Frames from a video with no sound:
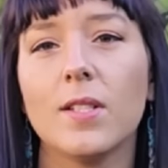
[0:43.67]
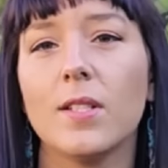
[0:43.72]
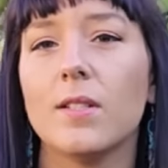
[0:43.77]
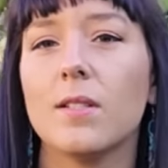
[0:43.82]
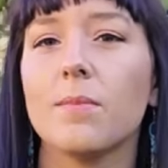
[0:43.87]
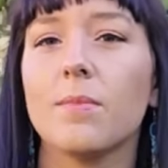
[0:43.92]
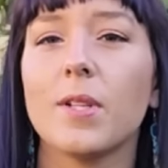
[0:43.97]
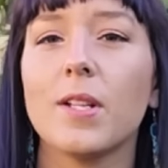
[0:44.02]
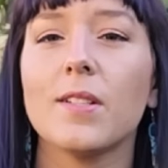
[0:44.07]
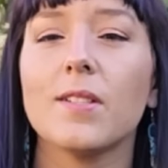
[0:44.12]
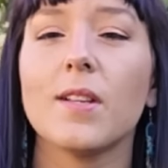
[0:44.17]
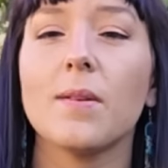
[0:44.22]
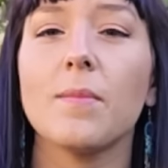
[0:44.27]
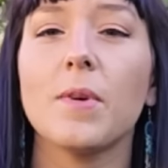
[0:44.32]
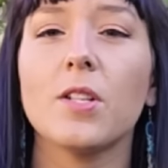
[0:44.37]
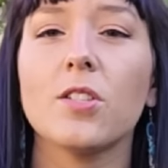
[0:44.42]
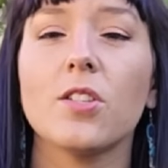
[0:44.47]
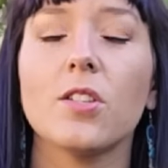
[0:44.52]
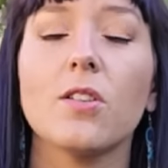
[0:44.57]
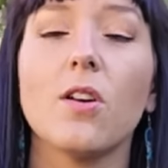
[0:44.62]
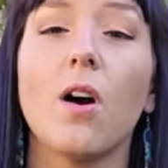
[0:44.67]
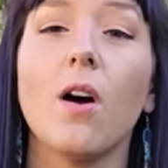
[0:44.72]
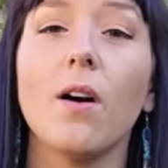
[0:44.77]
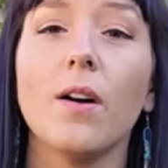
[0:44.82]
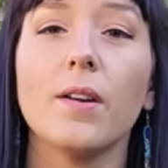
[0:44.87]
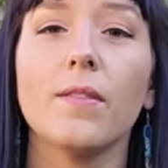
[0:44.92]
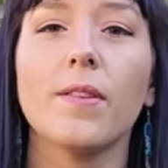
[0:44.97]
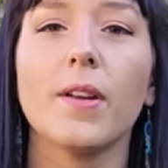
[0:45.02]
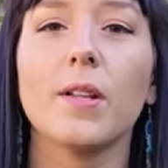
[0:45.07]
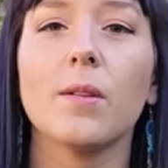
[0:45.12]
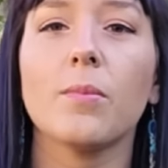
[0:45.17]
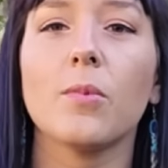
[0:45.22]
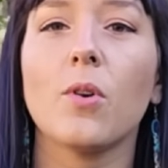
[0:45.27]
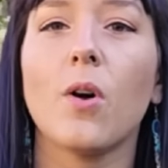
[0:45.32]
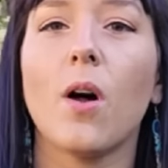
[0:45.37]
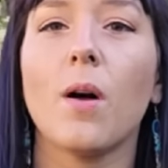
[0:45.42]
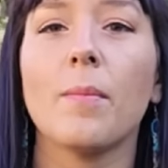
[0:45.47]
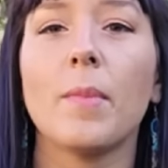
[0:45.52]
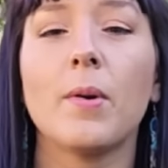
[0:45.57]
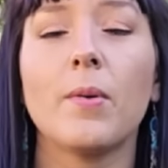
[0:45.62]
of the seeds and plants I mentioned are available
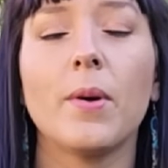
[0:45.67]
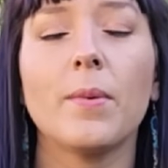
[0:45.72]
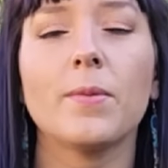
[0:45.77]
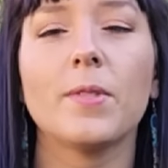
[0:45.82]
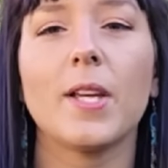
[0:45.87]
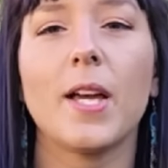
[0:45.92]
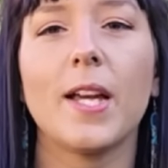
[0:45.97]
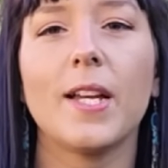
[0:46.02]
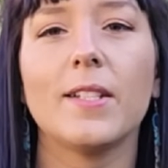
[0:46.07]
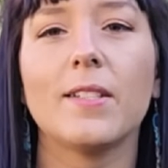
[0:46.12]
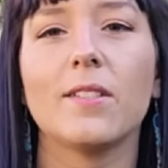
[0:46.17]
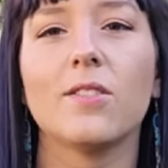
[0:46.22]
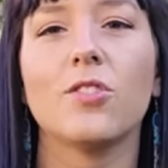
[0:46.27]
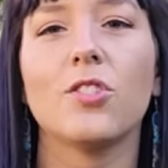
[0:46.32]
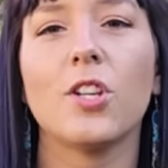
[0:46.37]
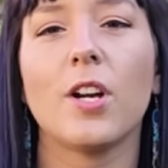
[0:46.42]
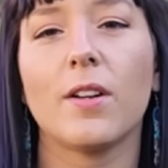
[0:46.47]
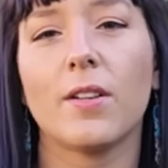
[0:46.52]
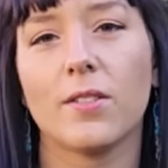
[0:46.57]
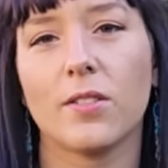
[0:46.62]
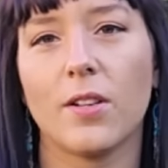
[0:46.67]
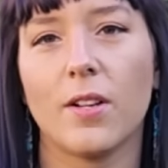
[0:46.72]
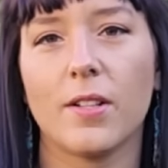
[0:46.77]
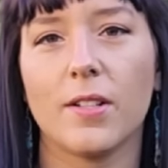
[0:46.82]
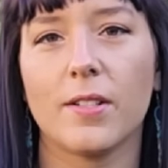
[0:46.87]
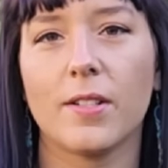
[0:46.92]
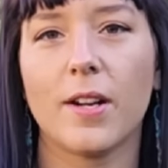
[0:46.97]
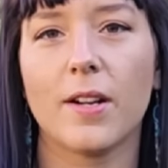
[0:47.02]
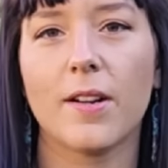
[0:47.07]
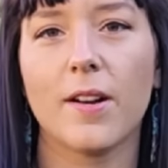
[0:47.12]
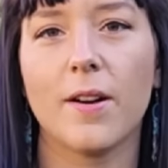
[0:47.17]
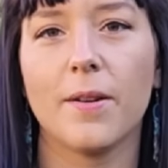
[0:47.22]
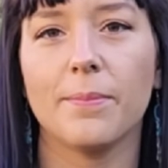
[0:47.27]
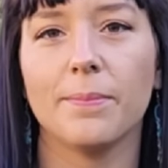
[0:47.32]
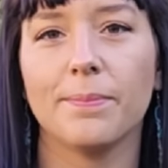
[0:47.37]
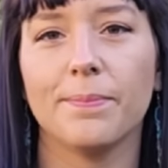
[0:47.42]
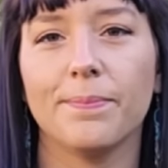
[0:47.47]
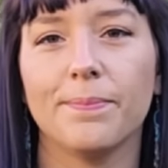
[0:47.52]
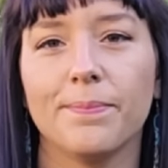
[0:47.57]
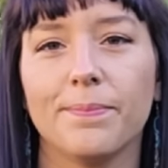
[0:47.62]
on my website,
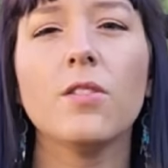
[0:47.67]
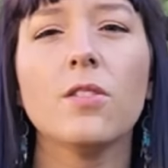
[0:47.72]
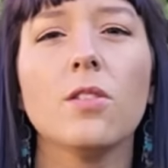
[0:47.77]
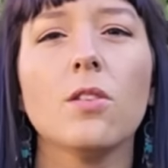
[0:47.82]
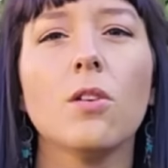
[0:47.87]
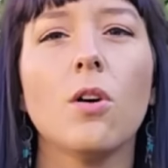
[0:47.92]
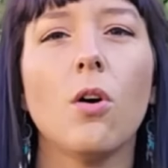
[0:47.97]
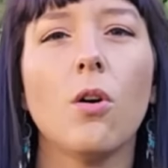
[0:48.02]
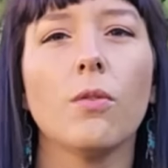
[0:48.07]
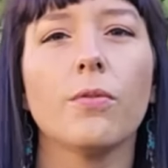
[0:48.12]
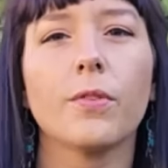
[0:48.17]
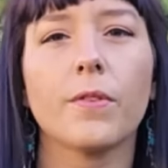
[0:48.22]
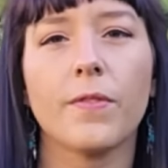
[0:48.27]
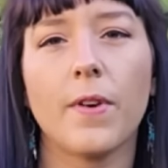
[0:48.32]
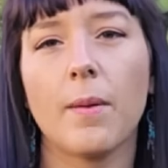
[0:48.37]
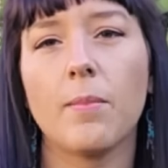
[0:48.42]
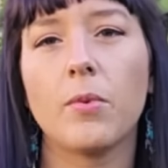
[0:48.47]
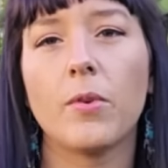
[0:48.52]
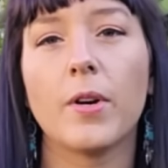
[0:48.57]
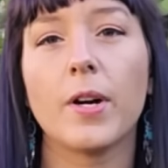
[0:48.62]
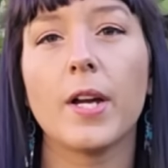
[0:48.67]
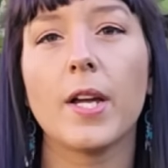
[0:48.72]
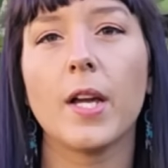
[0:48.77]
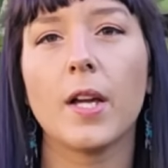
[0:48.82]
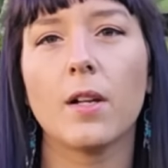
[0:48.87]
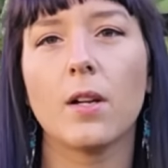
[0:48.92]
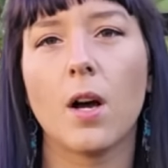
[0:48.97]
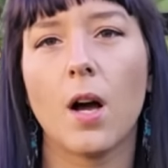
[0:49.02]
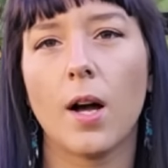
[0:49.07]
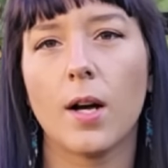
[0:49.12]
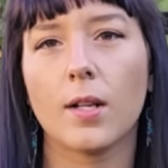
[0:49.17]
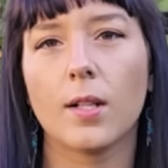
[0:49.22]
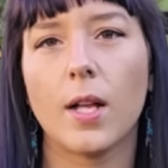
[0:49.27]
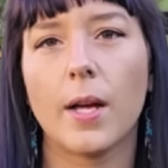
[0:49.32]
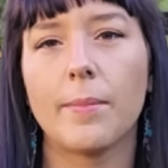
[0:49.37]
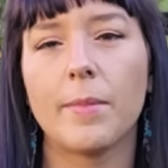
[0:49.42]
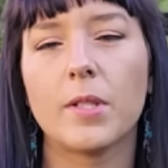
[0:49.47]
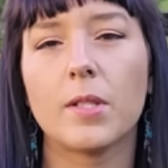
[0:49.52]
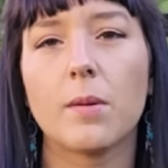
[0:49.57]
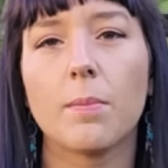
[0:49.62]
jerrasgarden.com. Here's the goal for February and hot
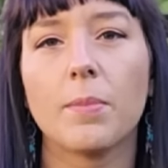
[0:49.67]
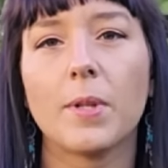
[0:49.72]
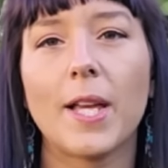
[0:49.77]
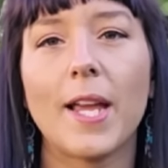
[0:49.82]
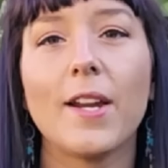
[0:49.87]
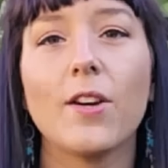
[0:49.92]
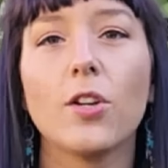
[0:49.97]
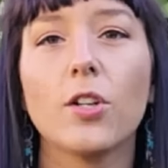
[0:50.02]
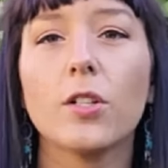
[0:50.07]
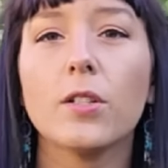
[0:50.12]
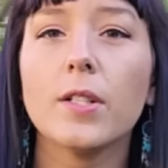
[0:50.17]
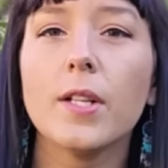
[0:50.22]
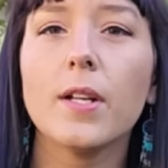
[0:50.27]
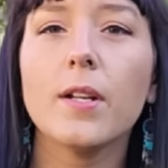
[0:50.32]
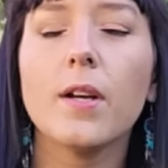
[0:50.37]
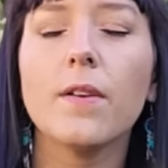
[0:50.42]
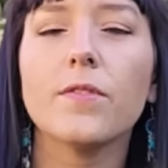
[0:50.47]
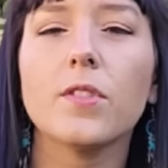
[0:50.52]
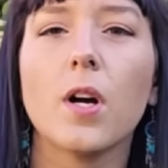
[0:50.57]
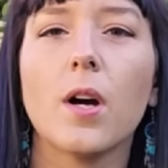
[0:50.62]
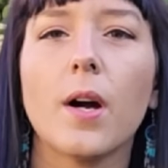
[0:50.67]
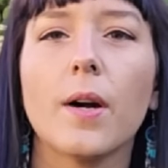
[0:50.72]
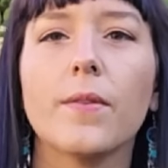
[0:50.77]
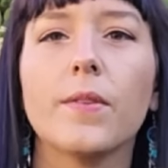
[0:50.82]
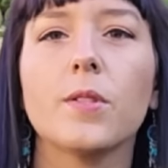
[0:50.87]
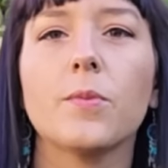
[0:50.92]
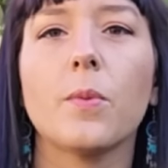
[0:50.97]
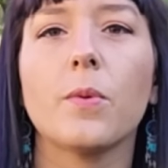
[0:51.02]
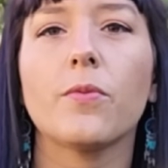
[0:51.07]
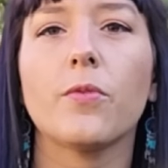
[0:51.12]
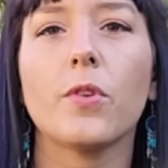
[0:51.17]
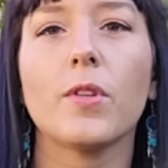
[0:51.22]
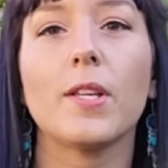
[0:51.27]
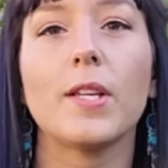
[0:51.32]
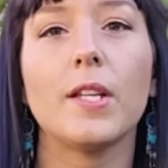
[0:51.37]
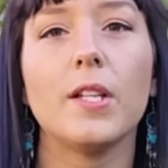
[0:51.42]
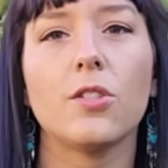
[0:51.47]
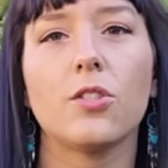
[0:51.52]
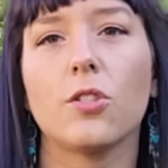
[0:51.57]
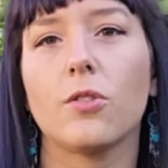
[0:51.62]
climates. Plant early enough to harvest before
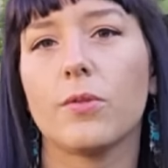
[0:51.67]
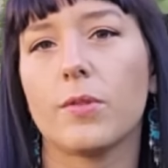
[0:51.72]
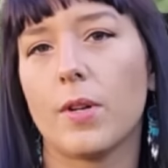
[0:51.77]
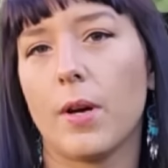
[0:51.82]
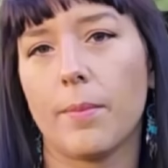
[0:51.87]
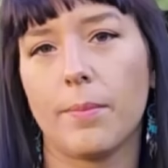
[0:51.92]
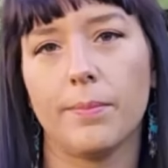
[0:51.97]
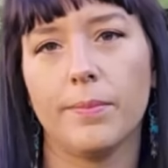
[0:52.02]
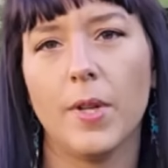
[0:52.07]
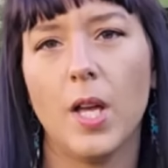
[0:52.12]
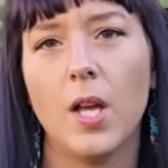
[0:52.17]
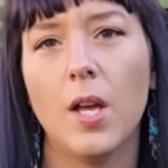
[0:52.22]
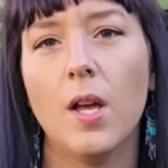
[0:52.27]
the heat shows up.